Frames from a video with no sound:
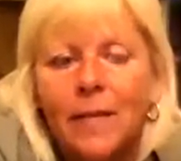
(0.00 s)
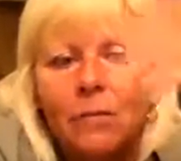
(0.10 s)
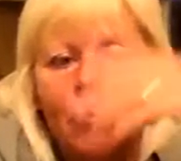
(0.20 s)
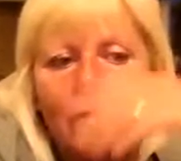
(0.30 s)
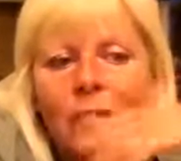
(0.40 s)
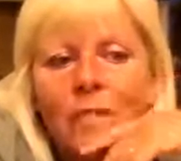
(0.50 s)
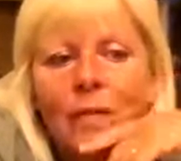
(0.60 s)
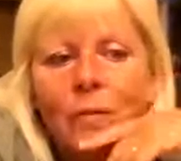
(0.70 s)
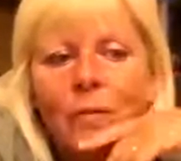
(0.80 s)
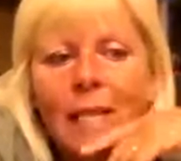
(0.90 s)
it
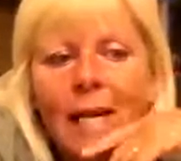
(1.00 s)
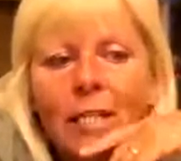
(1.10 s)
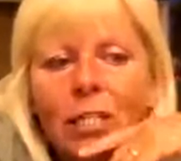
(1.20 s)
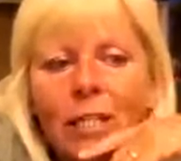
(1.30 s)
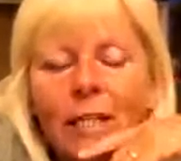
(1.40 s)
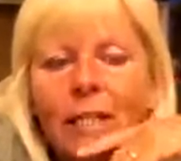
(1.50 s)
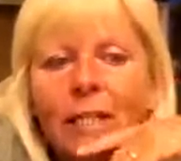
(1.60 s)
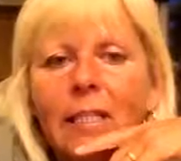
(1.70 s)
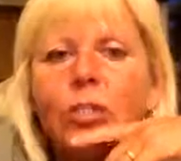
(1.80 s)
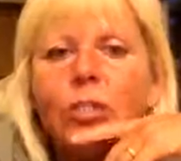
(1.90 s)
was actually an
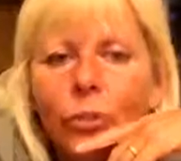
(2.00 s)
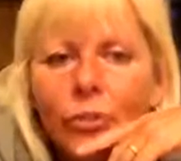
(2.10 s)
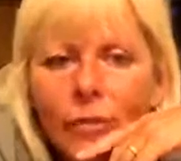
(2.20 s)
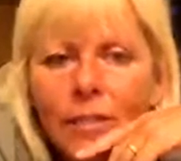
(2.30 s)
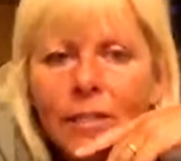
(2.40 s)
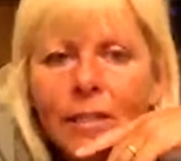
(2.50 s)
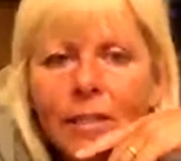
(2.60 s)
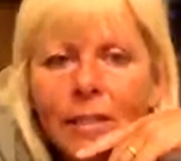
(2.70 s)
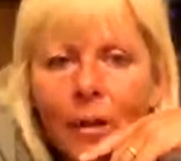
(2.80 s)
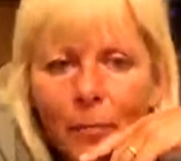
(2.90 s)
insurance
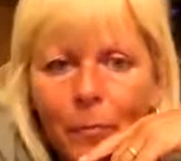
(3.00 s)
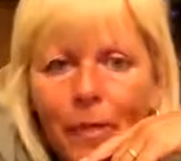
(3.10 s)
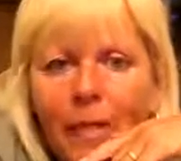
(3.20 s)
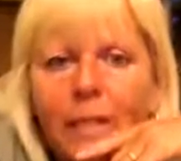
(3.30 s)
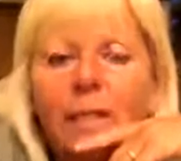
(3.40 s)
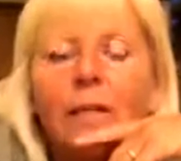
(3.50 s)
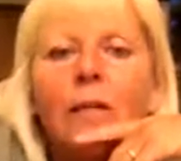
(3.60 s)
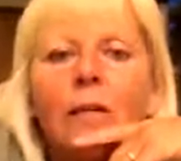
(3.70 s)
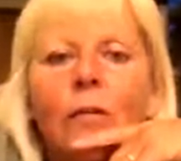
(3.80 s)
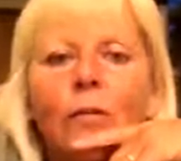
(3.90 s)
campaign
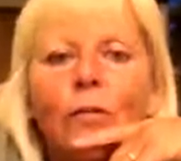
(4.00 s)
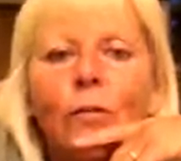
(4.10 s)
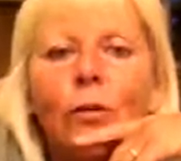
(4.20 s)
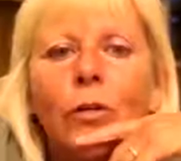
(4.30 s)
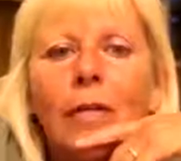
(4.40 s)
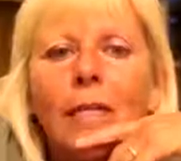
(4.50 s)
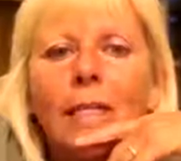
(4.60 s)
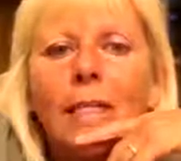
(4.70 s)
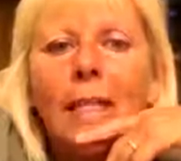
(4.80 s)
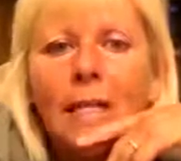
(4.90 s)
for a
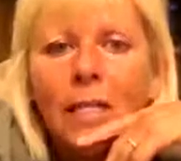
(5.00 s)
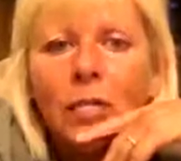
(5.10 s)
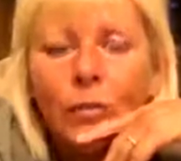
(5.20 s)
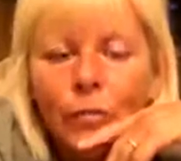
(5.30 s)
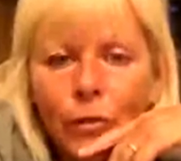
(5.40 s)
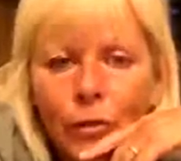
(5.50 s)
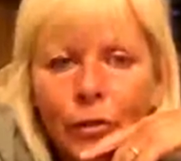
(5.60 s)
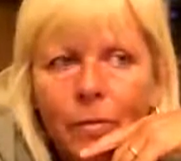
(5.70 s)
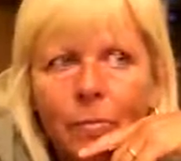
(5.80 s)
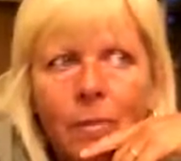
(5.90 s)
Danish
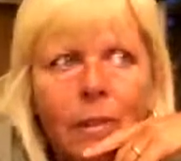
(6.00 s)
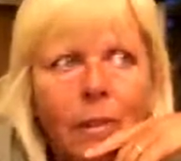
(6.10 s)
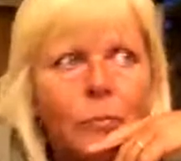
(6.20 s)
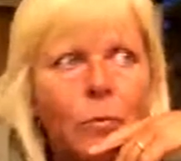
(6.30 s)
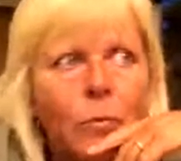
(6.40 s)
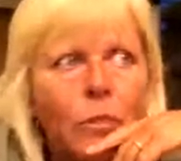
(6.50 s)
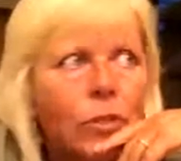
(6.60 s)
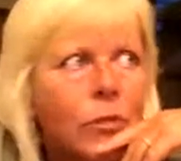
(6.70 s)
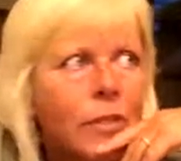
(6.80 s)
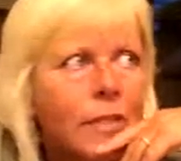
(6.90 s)
firm, and we were
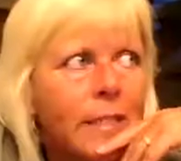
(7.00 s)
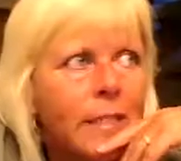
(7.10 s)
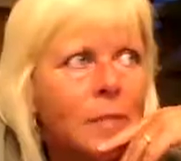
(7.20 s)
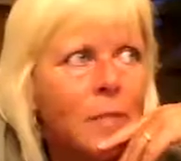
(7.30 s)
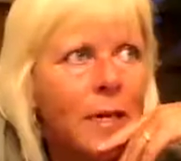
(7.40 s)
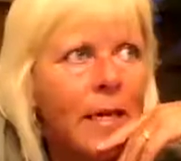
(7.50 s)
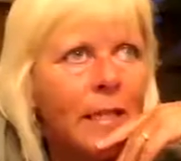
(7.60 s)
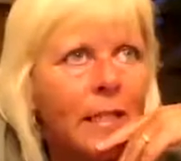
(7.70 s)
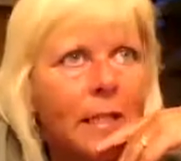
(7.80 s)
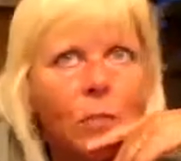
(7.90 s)
shooting in
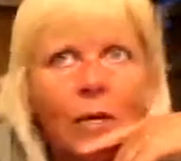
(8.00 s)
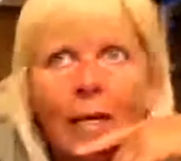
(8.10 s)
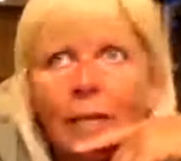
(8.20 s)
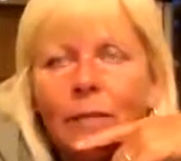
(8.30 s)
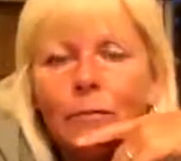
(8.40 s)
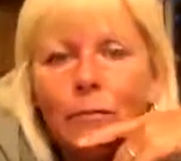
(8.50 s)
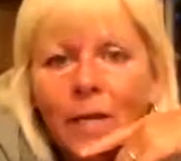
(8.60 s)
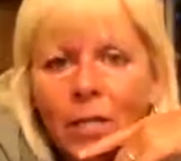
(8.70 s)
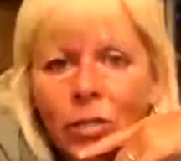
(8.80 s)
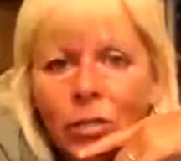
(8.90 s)
Spain, and we had
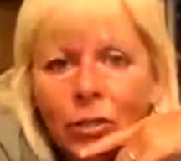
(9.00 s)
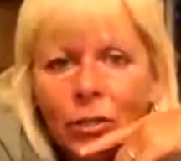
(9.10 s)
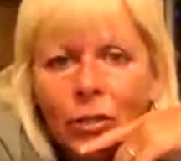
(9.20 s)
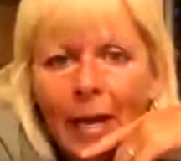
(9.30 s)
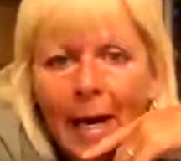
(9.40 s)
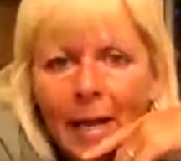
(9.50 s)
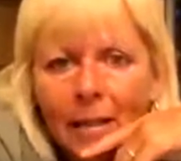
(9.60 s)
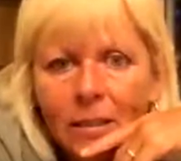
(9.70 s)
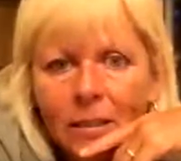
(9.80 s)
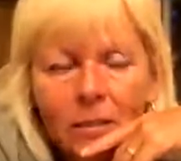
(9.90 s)
French
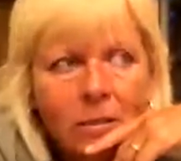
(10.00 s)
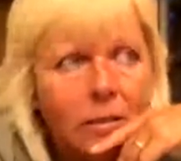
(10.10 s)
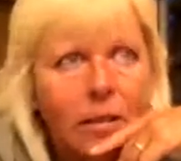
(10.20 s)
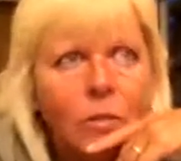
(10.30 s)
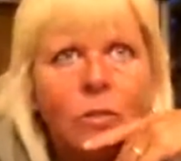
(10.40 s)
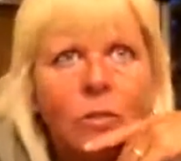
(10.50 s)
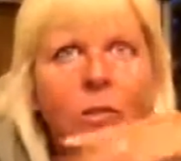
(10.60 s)
actors, and